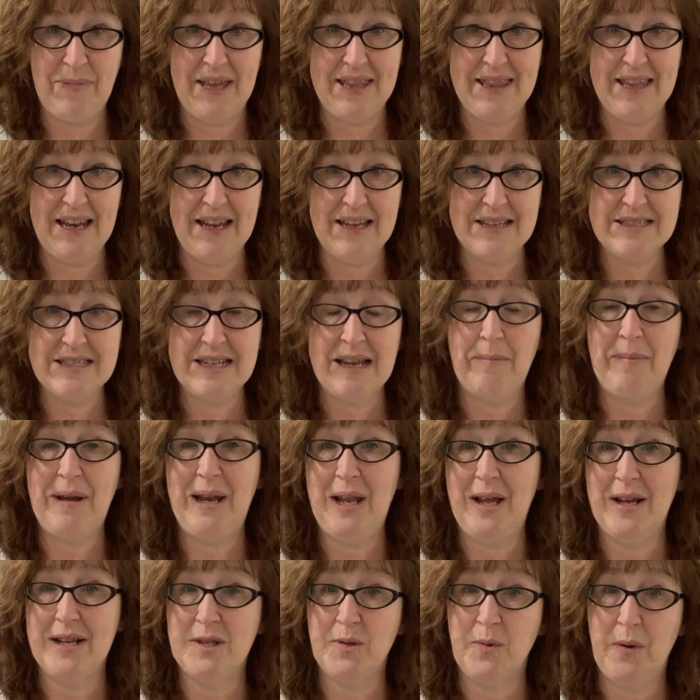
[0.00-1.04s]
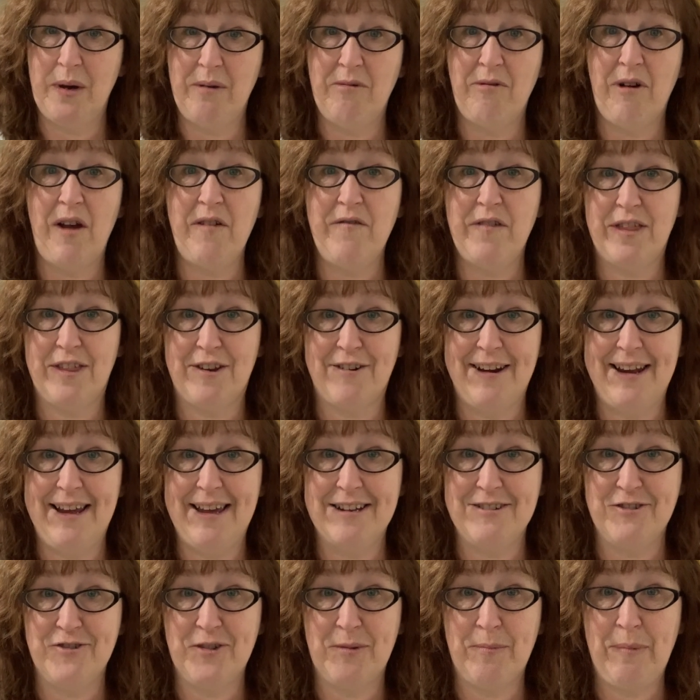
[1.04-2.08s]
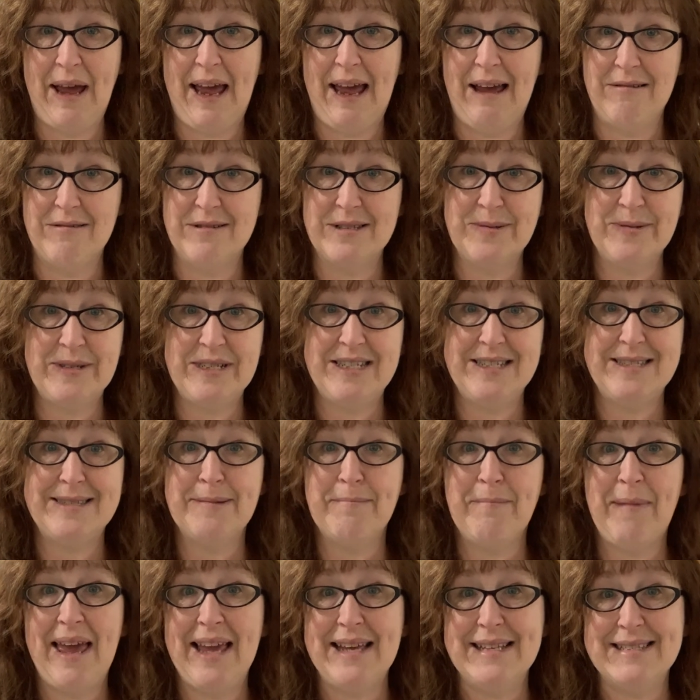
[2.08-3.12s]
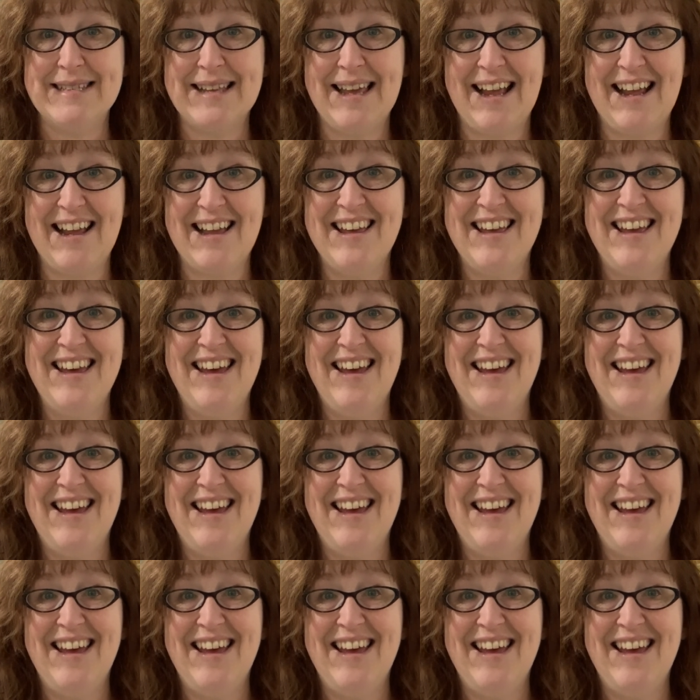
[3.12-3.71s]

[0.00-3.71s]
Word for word: but the last time I looked we were over £300, which is amazing.